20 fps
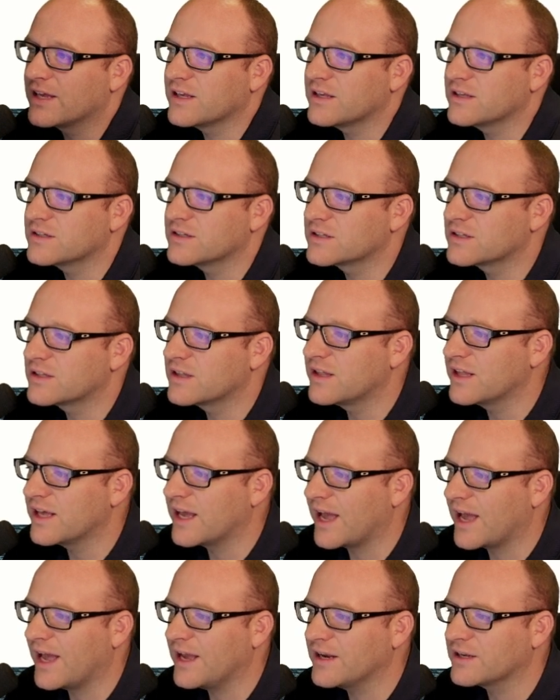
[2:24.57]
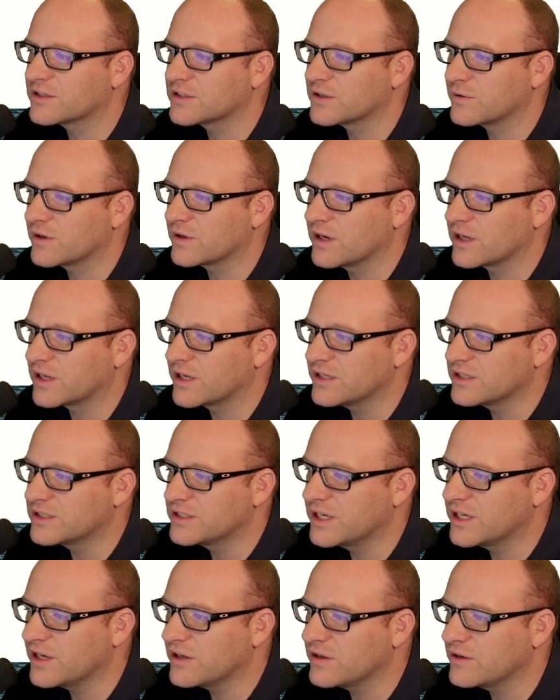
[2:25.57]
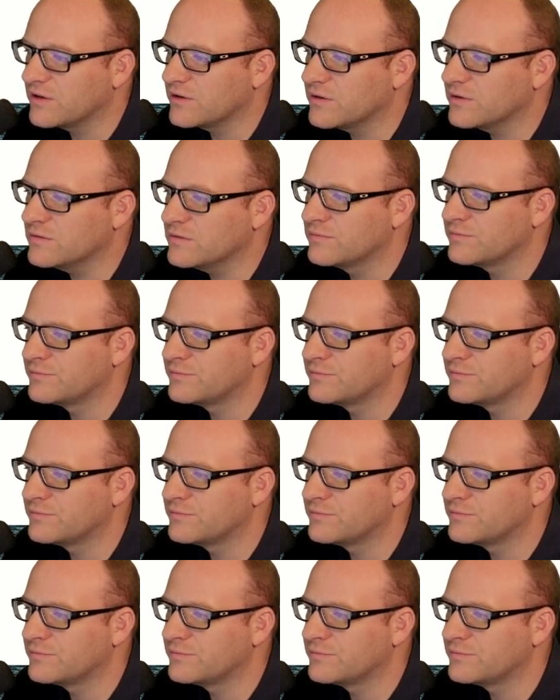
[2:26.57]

is that. So we're going to continue